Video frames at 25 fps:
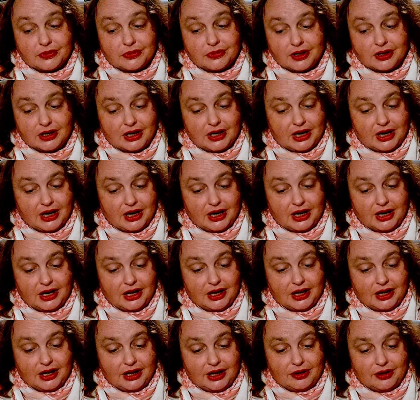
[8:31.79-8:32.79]

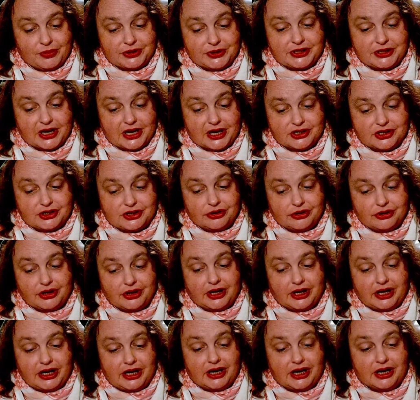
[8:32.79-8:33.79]

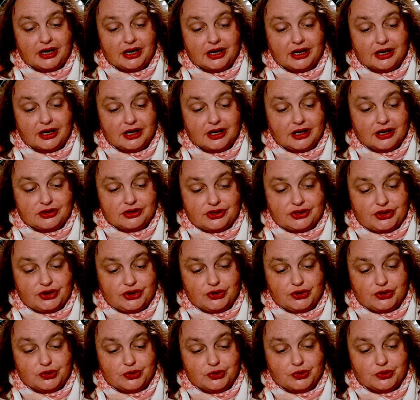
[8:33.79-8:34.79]
potentially,
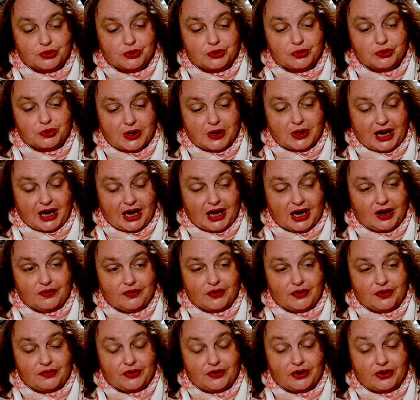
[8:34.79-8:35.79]
to have a
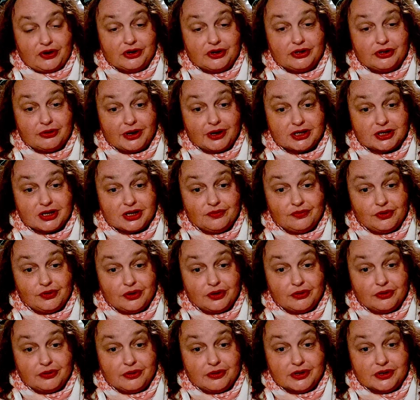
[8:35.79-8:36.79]
very direct
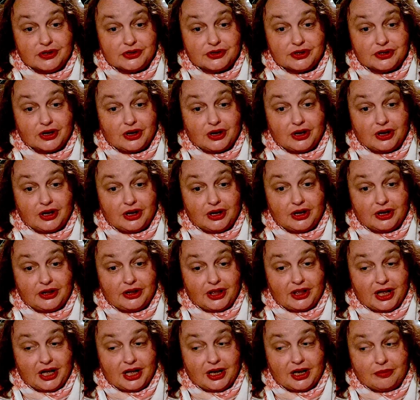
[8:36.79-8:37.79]
influence on
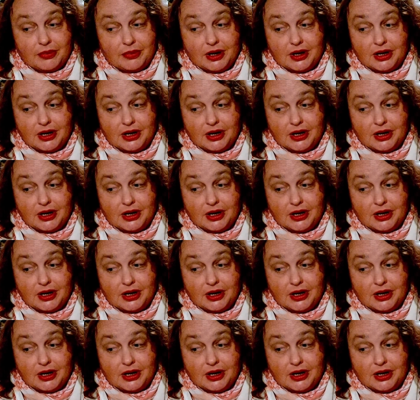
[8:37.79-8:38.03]
them.